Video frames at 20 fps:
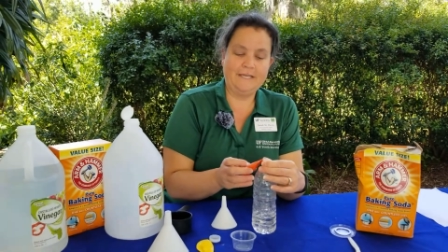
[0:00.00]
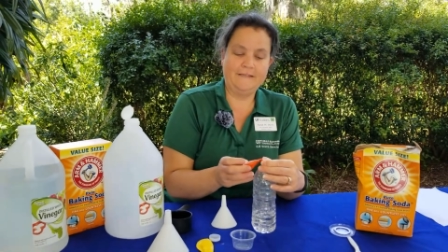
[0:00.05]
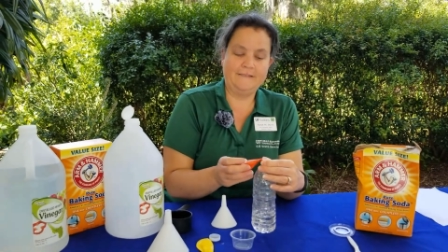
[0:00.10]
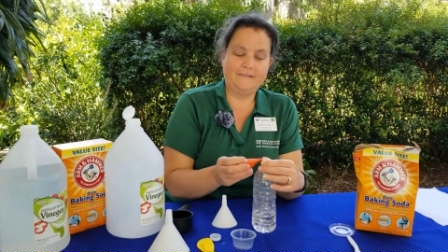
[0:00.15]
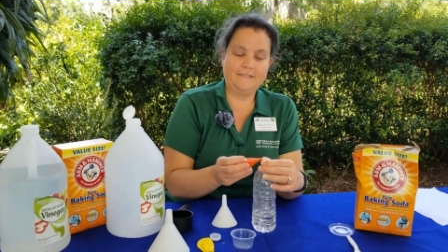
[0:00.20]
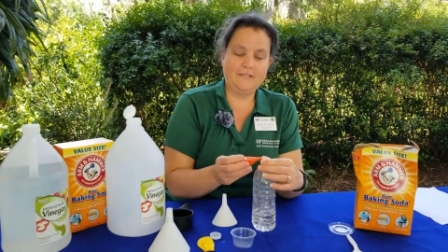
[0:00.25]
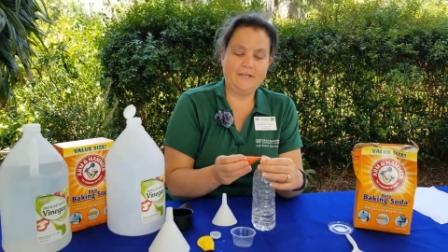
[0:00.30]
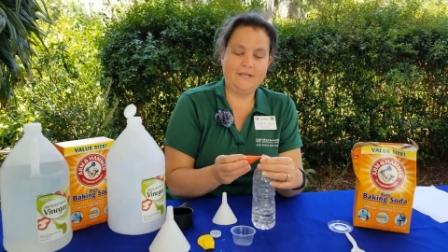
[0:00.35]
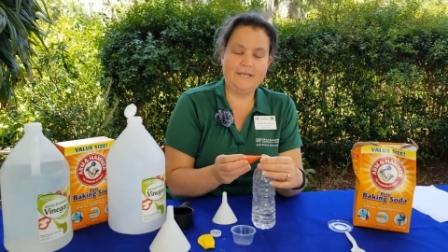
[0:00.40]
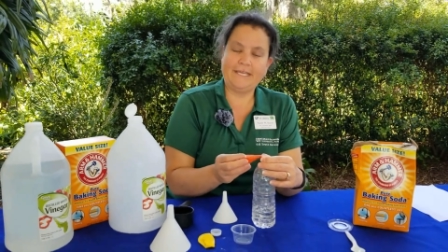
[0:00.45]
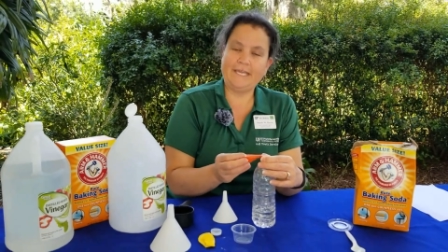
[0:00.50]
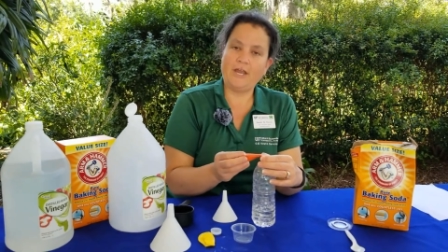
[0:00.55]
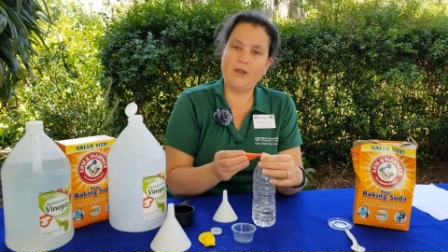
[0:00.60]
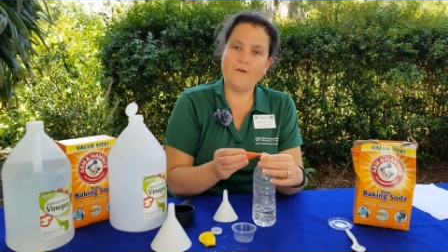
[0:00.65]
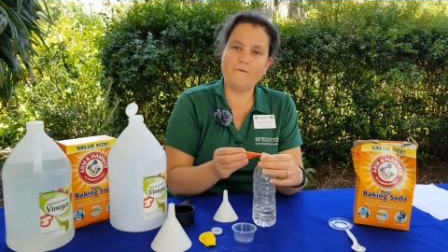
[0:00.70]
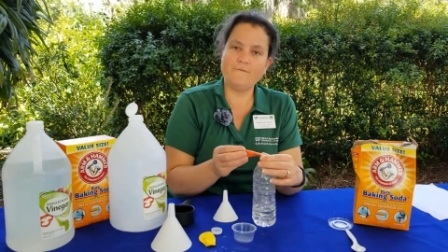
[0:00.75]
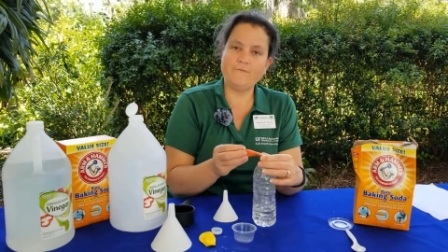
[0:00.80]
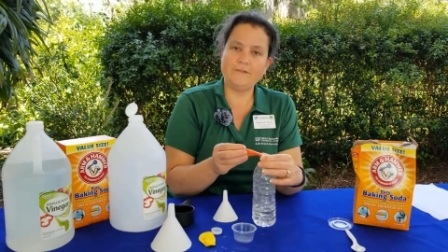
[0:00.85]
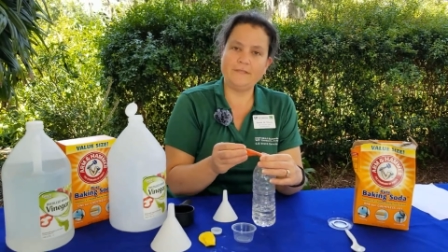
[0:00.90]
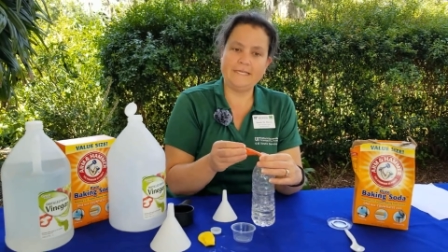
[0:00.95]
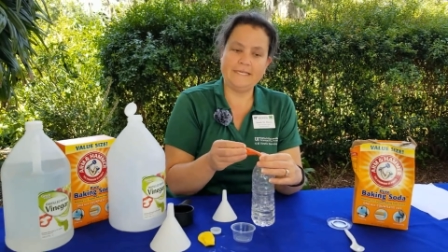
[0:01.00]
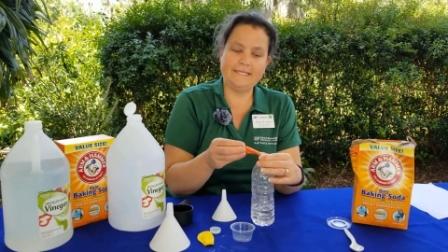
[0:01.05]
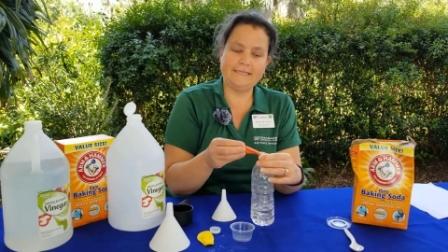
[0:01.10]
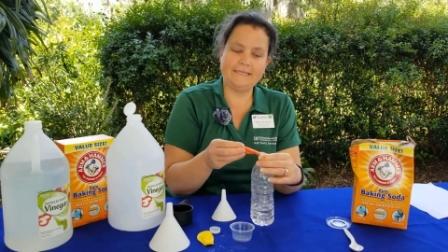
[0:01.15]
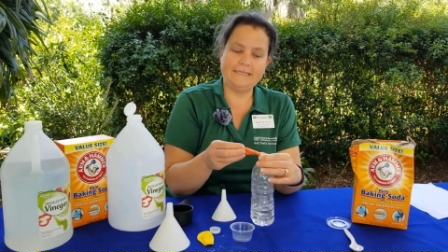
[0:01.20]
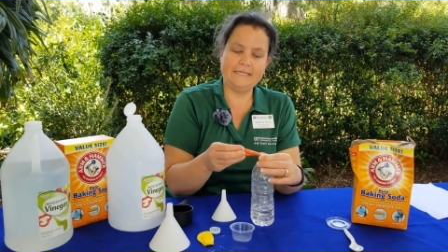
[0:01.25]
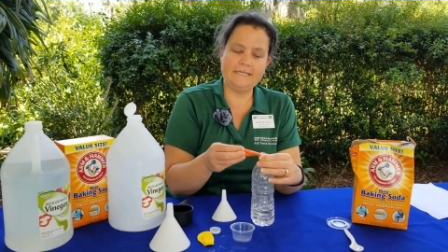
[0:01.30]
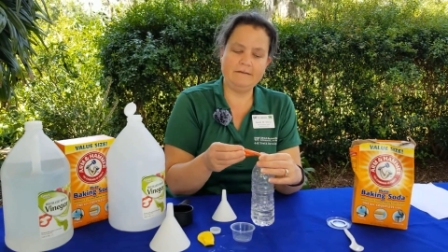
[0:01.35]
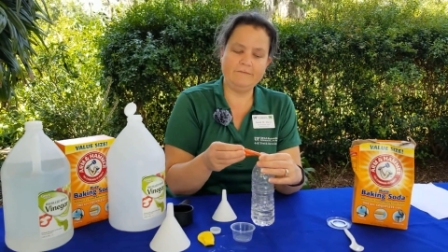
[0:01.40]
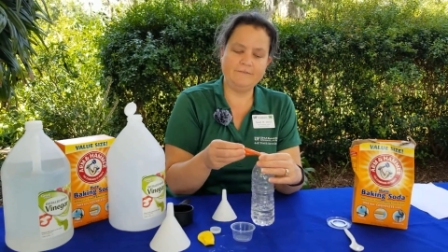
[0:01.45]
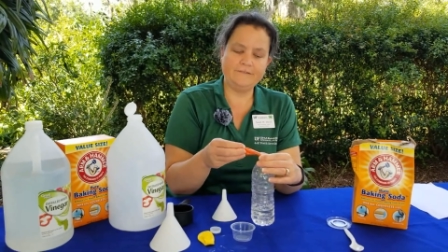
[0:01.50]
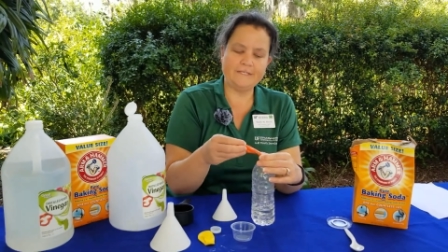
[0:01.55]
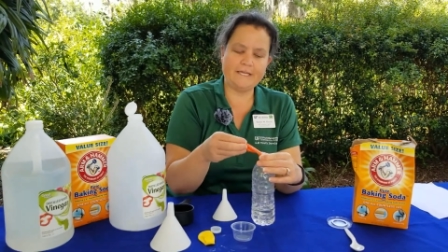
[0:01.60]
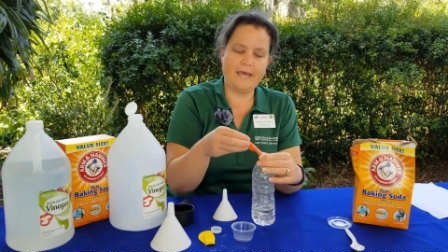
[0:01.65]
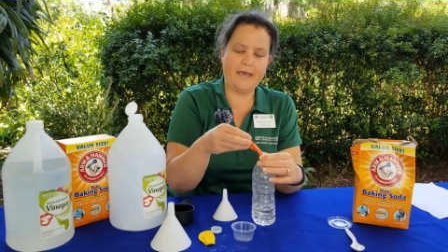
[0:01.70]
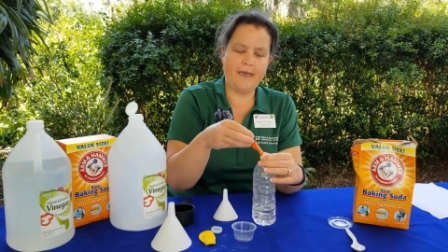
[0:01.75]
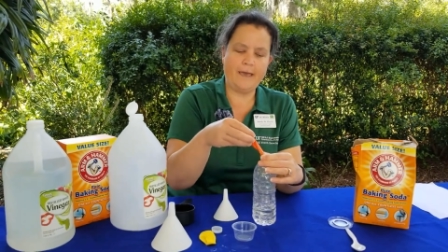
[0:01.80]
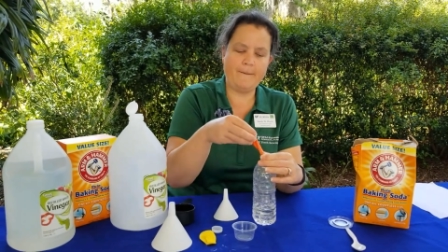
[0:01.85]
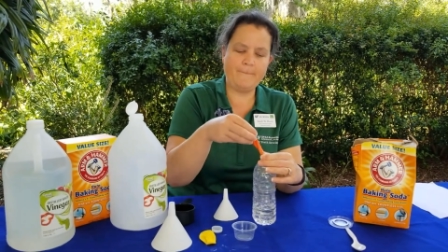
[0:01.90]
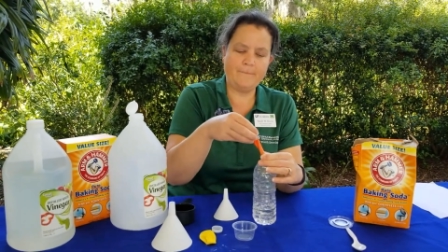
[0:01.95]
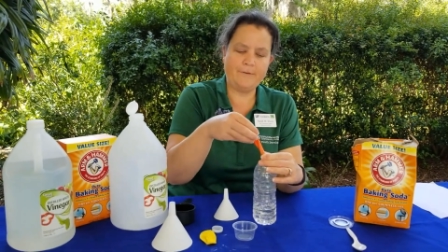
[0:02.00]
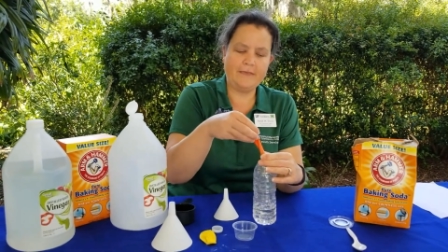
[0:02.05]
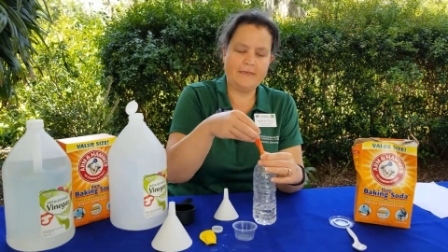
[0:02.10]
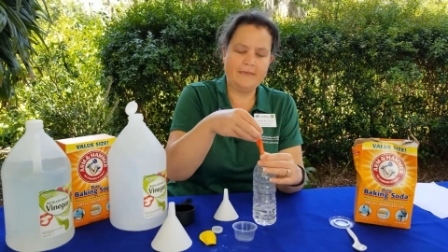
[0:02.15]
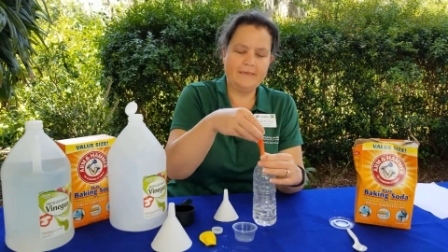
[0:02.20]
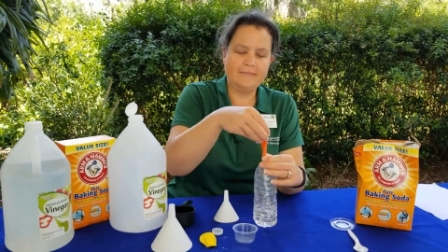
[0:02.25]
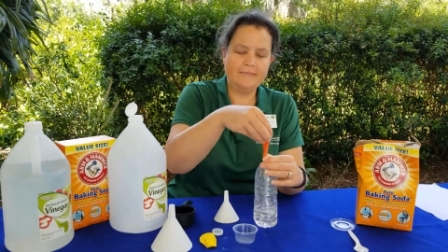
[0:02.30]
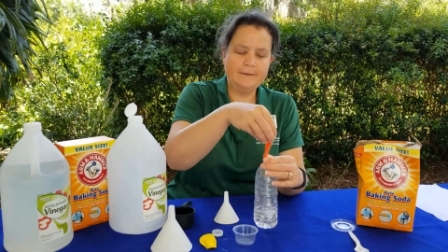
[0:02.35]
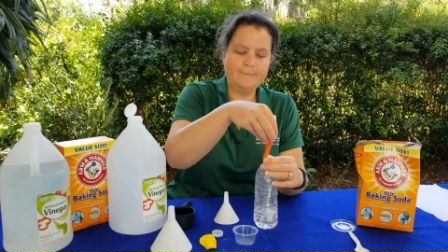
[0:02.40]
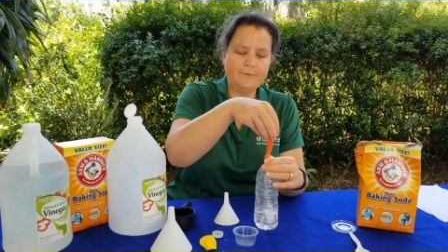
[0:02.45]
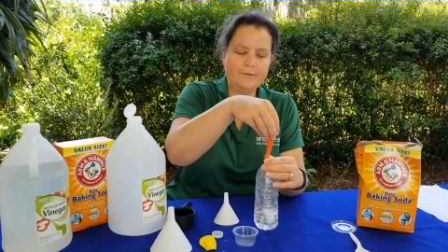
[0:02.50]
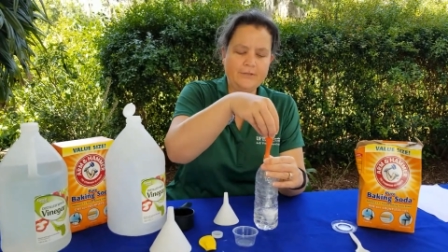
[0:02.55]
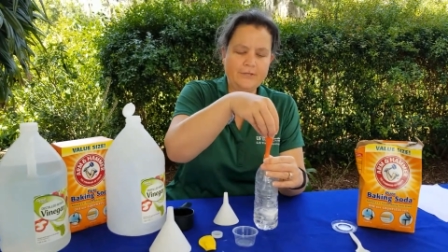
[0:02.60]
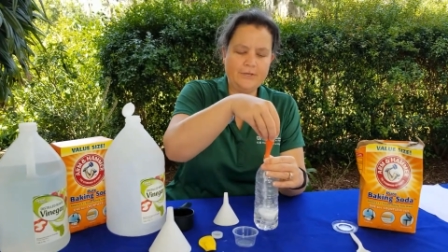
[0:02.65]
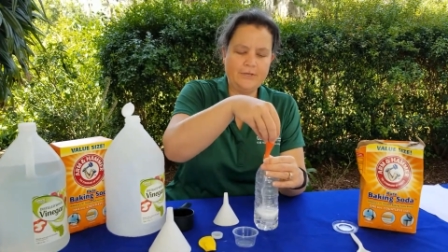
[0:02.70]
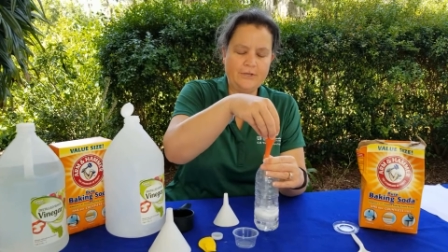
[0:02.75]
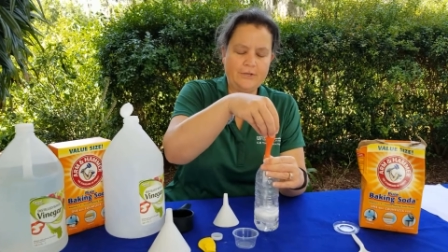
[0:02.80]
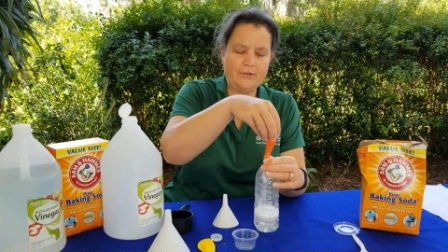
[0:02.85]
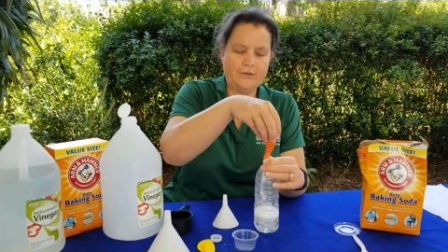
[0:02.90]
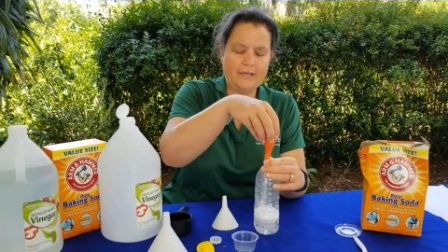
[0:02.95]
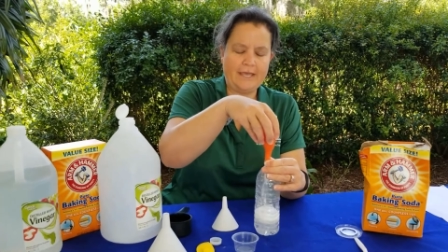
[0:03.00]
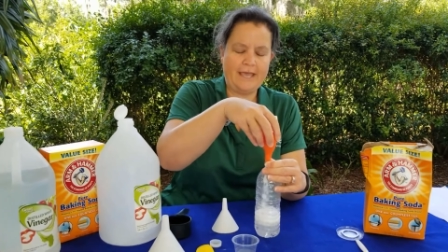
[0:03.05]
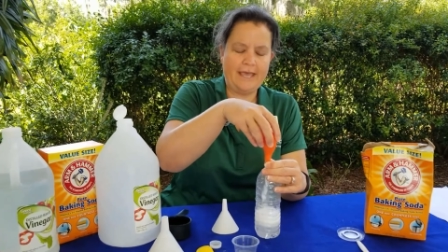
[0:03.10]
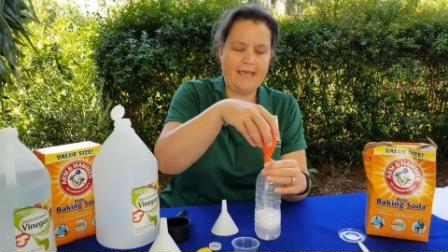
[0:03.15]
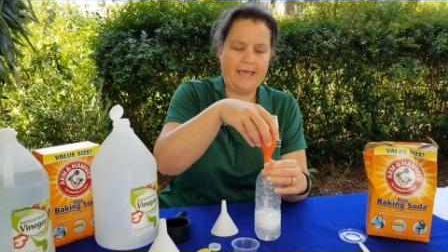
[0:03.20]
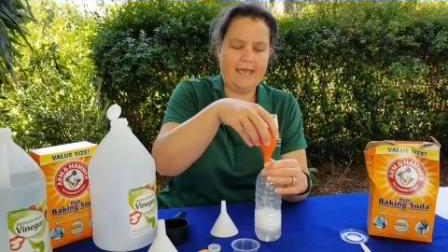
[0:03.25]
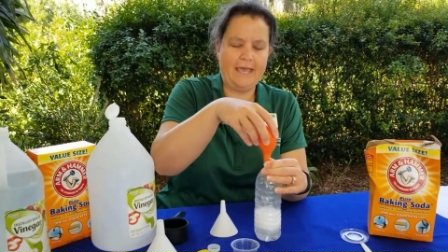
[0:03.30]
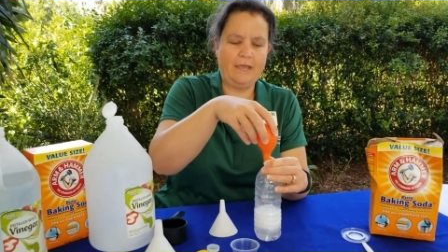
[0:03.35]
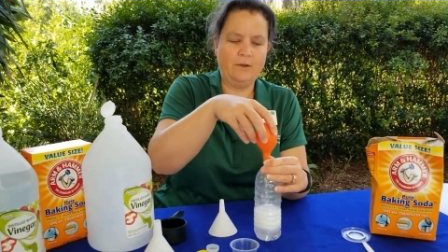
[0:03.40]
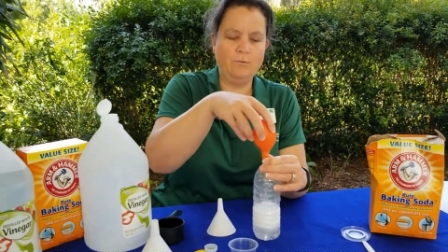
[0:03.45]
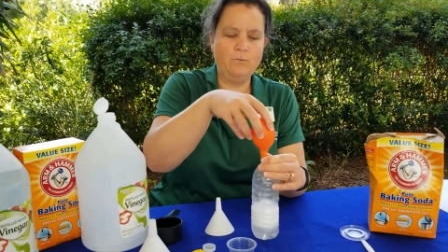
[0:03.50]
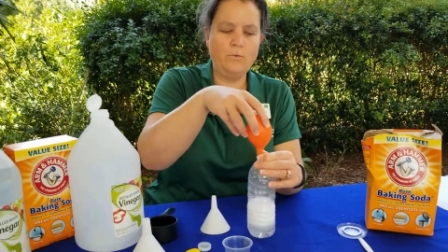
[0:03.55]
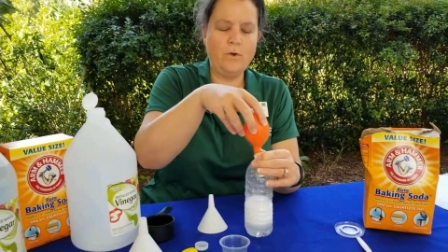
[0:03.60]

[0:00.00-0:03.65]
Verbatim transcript: So you're going to carefully lift up the balloon and woo!